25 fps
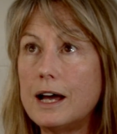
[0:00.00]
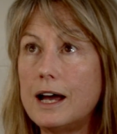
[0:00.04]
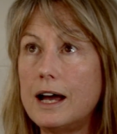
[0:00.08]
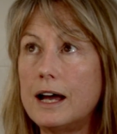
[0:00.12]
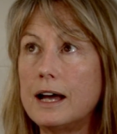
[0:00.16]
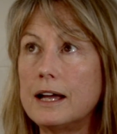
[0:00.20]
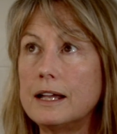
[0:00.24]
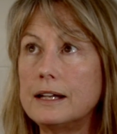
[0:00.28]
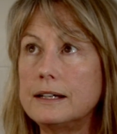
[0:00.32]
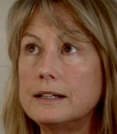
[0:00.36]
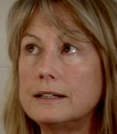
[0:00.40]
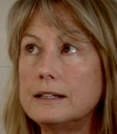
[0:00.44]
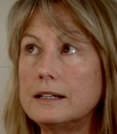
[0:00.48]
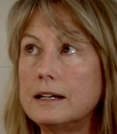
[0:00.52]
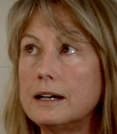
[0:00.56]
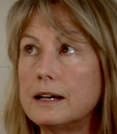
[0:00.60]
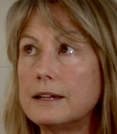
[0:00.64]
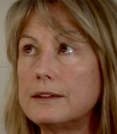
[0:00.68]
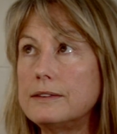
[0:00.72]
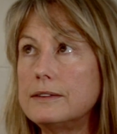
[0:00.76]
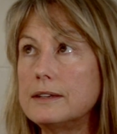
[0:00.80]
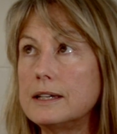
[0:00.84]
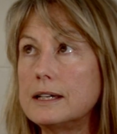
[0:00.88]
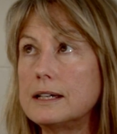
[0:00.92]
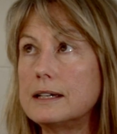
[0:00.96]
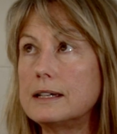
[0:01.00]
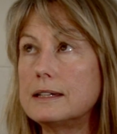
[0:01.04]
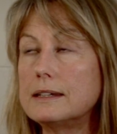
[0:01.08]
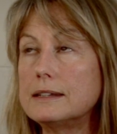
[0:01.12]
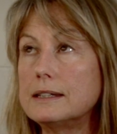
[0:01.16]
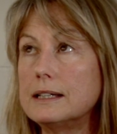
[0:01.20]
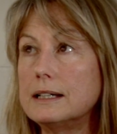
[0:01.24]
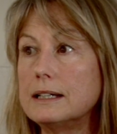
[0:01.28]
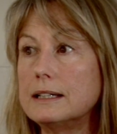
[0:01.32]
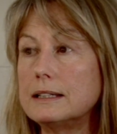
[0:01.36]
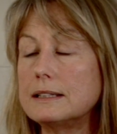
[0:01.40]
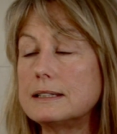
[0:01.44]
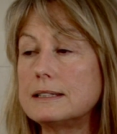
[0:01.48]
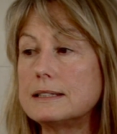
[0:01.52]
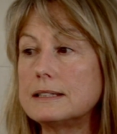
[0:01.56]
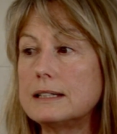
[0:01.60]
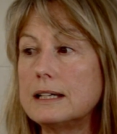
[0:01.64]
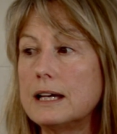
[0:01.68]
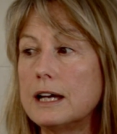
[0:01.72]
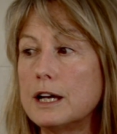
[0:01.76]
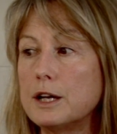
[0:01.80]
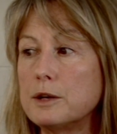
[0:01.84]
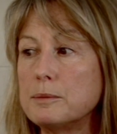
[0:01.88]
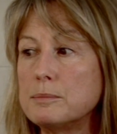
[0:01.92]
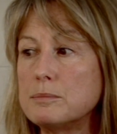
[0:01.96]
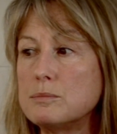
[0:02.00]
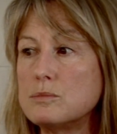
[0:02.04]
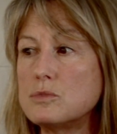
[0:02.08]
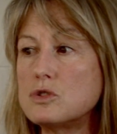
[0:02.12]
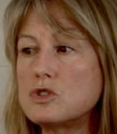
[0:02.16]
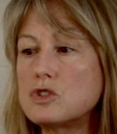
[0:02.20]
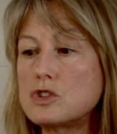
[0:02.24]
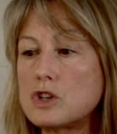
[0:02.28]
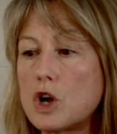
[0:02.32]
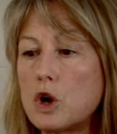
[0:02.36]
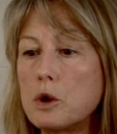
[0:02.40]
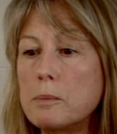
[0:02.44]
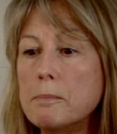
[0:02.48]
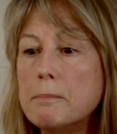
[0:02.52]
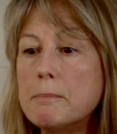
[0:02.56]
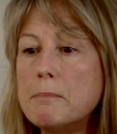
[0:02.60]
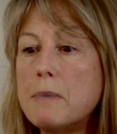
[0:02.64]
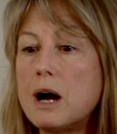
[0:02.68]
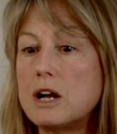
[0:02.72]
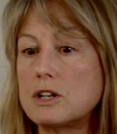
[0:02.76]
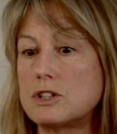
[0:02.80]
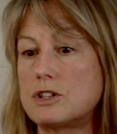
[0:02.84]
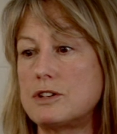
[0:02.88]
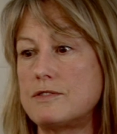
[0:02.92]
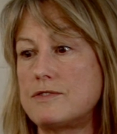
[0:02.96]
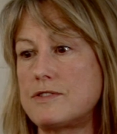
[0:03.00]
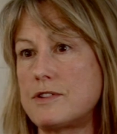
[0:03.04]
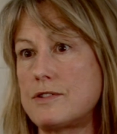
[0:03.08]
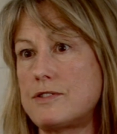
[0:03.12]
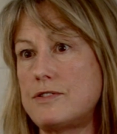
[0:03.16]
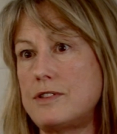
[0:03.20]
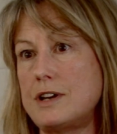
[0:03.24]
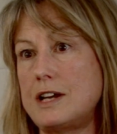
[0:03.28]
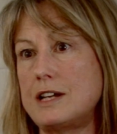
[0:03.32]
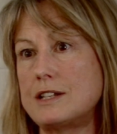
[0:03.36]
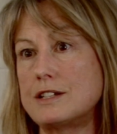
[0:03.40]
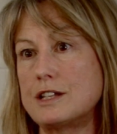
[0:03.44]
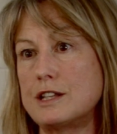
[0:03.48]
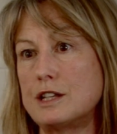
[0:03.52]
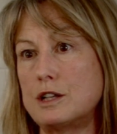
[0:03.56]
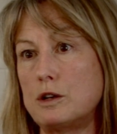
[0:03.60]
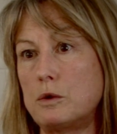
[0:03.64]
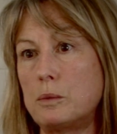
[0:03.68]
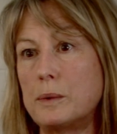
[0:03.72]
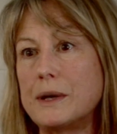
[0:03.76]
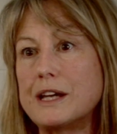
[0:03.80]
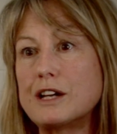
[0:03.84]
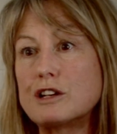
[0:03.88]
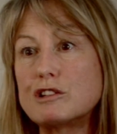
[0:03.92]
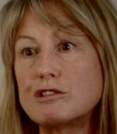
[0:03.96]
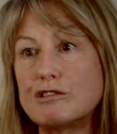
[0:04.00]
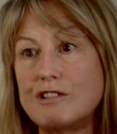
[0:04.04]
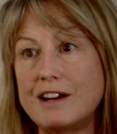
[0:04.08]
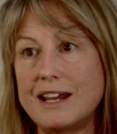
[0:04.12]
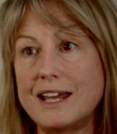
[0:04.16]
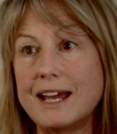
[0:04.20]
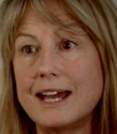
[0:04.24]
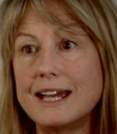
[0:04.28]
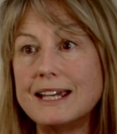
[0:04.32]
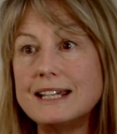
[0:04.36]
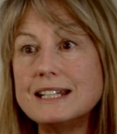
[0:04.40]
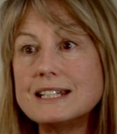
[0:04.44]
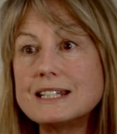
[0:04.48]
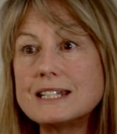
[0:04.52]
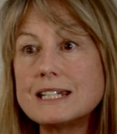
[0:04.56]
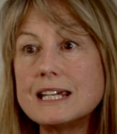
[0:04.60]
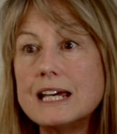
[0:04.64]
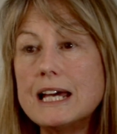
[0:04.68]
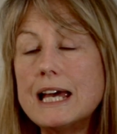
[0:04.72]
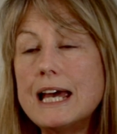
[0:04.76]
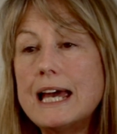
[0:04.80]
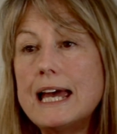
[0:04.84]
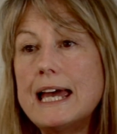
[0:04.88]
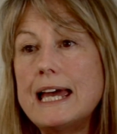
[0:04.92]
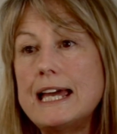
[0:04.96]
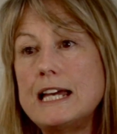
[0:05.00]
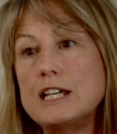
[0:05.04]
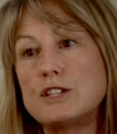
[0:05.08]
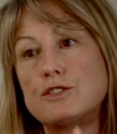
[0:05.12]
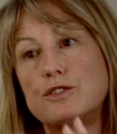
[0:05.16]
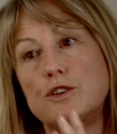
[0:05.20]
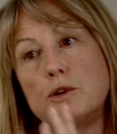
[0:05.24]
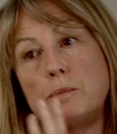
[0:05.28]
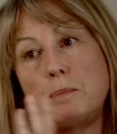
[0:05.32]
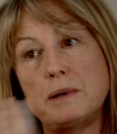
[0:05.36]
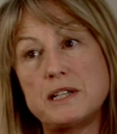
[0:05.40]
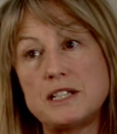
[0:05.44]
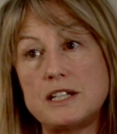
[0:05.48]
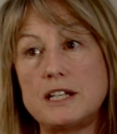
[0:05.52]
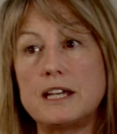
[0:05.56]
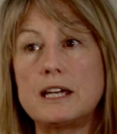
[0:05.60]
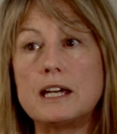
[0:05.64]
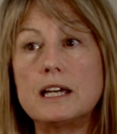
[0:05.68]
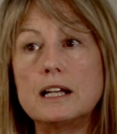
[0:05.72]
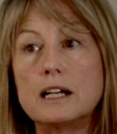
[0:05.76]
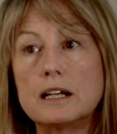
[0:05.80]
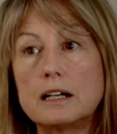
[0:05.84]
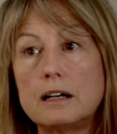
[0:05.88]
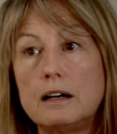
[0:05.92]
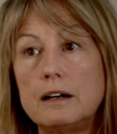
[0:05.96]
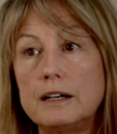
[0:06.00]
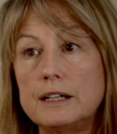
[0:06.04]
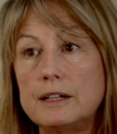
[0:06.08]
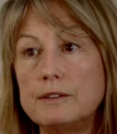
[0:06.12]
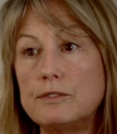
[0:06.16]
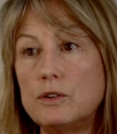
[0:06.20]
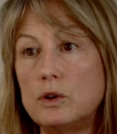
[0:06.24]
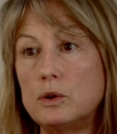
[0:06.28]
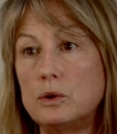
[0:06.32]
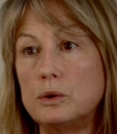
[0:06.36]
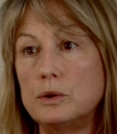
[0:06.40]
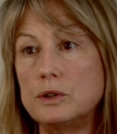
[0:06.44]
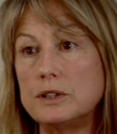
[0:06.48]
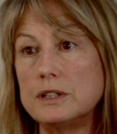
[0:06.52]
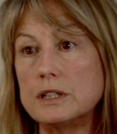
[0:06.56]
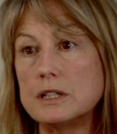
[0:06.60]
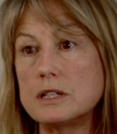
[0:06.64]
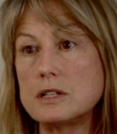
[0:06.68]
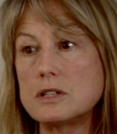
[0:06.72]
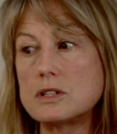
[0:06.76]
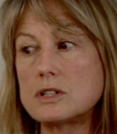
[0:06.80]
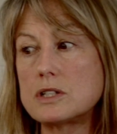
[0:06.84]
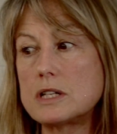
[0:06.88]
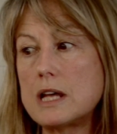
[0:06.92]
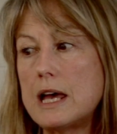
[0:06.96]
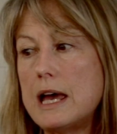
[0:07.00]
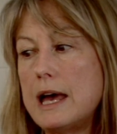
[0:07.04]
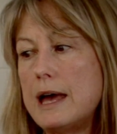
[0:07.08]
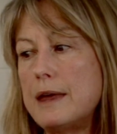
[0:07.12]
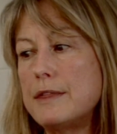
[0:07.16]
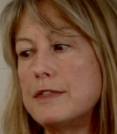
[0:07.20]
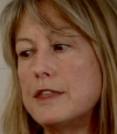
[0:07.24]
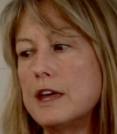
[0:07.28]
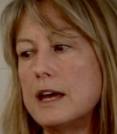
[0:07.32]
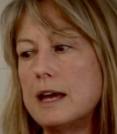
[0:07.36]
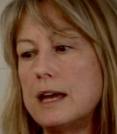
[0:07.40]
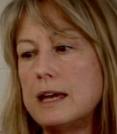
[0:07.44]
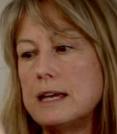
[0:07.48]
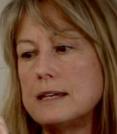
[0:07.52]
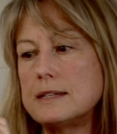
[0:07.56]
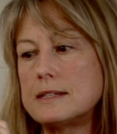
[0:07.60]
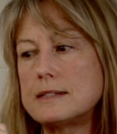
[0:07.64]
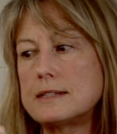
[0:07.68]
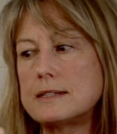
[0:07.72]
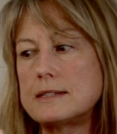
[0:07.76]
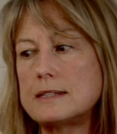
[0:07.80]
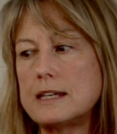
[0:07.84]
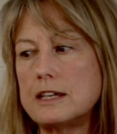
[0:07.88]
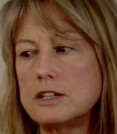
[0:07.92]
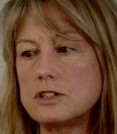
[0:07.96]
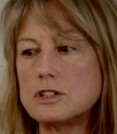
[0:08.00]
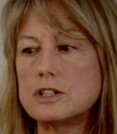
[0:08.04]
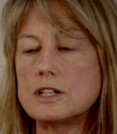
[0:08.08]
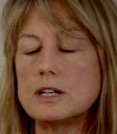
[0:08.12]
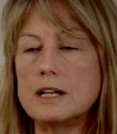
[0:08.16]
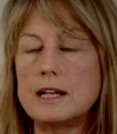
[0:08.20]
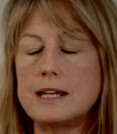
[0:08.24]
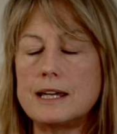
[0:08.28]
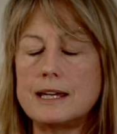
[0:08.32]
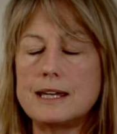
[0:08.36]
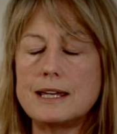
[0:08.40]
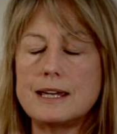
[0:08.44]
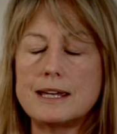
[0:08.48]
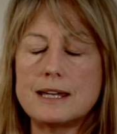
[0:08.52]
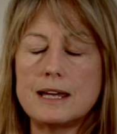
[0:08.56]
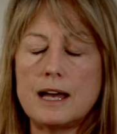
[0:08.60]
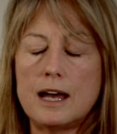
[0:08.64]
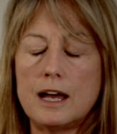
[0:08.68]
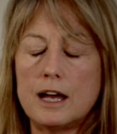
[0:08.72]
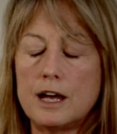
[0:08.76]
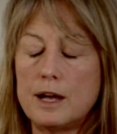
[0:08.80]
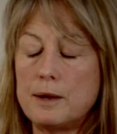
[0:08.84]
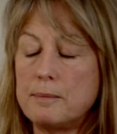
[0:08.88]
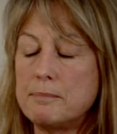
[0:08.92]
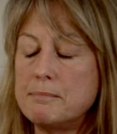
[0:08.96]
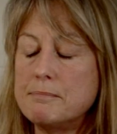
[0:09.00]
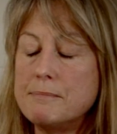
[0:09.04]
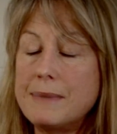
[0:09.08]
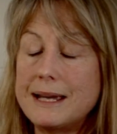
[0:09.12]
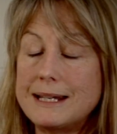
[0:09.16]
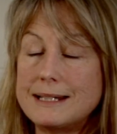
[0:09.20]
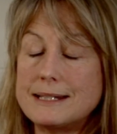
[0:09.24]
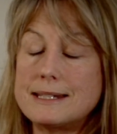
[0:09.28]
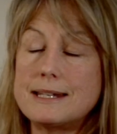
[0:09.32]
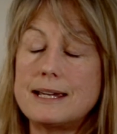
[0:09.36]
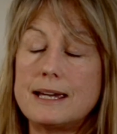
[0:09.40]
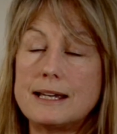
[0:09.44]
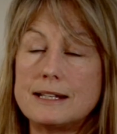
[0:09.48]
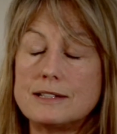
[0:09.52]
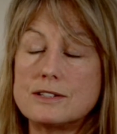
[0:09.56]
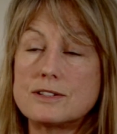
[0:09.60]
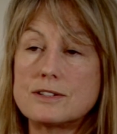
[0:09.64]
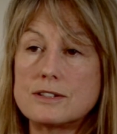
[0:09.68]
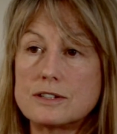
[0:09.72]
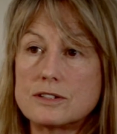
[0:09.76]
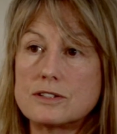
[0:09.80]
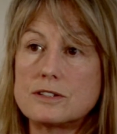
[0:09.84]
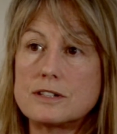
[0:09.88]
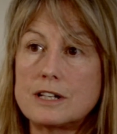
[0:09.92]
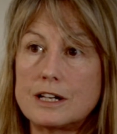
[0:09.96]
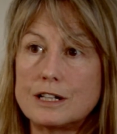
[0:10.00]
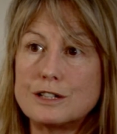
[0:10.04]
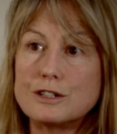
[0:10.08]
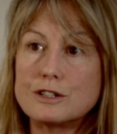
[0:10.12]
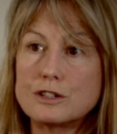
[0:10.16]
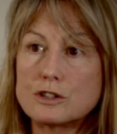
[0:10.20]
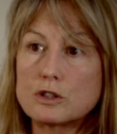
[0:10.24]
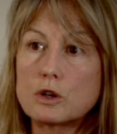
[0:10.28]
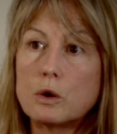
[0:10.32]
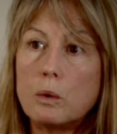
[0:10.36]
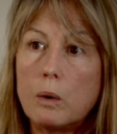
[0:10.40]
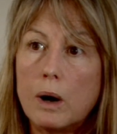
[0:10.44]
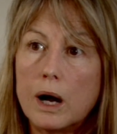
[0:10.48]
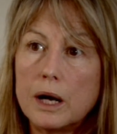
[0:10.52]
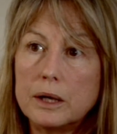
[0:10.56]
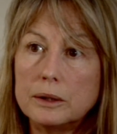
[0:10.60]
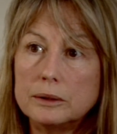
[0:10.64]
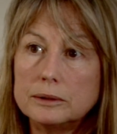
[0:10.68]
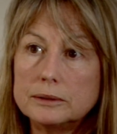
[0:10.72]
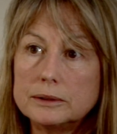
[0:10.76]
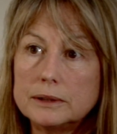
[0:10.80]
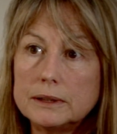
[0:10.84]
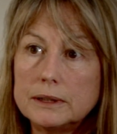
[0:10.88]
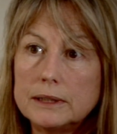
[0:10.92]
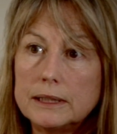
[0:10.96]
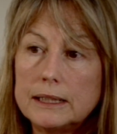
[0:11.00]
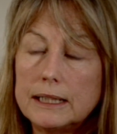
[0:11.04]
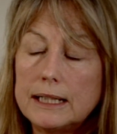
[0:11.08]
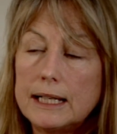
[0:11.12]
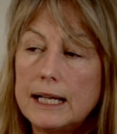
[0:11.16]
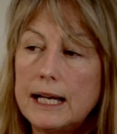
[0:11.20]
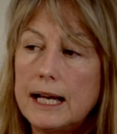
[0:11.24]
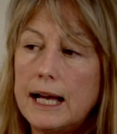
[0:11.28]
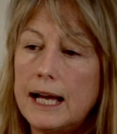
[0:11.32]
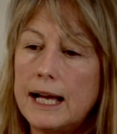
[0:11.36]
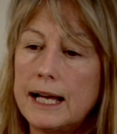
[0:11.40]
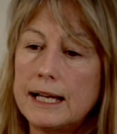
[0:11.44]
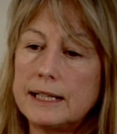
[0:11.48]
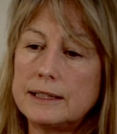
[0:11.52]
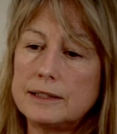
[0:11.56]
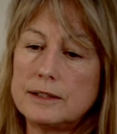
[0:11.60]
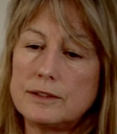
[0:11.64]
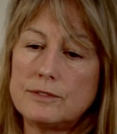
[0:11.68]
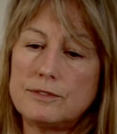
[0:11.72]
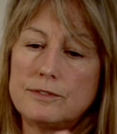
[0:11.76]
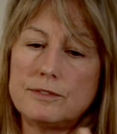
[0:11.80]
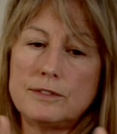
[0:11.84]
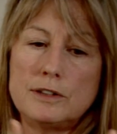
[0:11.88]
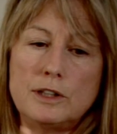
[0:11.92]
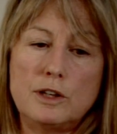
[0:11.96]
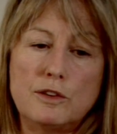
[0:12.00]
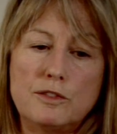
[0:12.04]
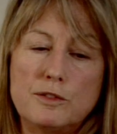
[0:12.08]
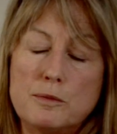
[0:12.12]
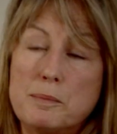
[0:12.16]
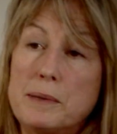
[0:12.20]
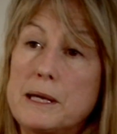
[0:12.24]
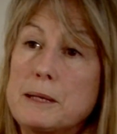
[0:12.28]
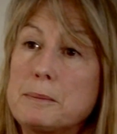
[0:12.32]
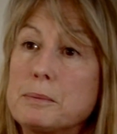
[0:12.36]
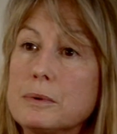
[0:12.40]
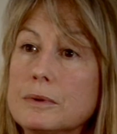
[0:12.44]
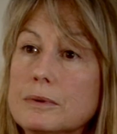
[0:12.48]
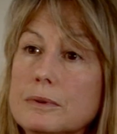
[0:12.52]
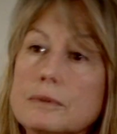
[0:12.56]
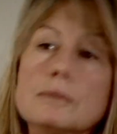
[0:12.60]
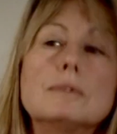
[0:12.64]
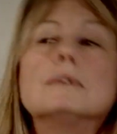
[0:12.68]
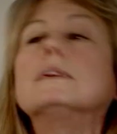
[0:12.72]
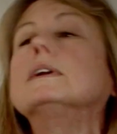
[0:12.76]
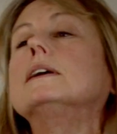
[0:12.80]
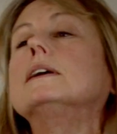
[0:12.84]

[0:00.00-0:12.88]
And I think that so much of the theatre that we create is for a particular kind of audience that essentially maintains the status quo. And for people